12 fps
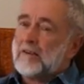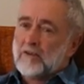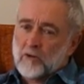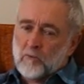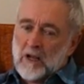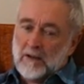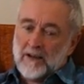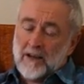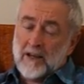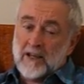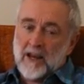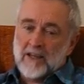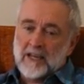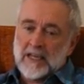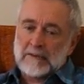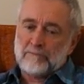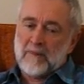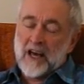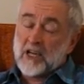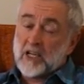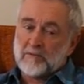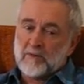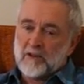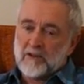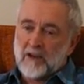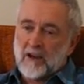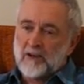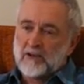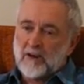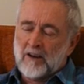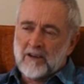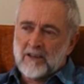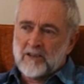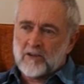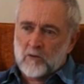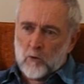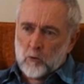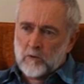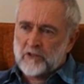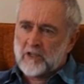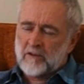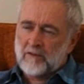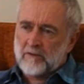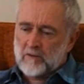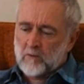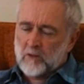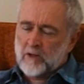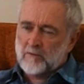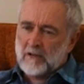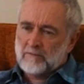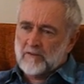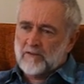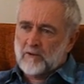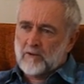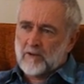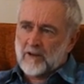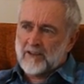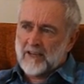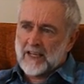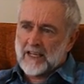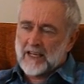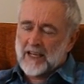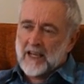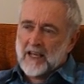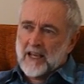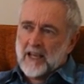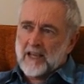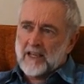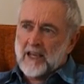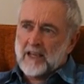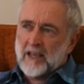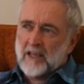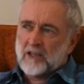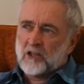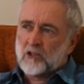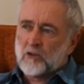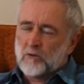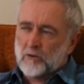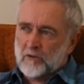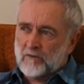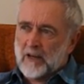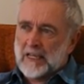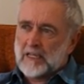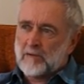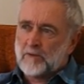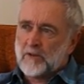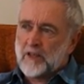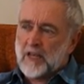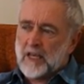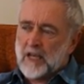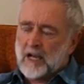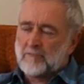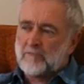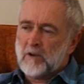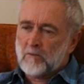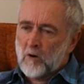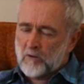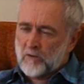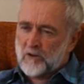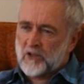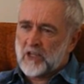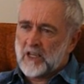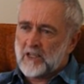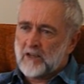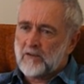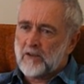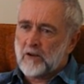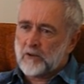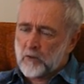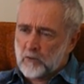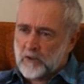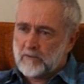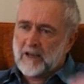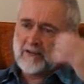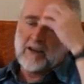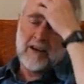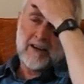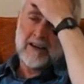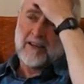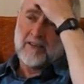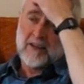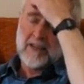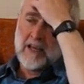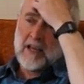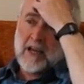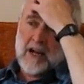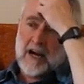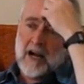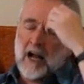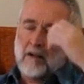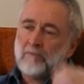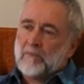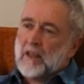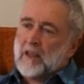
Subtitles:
Oh gosh, well, in a sense, management underlies all the stuff I've talked about before, I think. It's sort of linked with the bureaucracy issue that I talked about earlier. That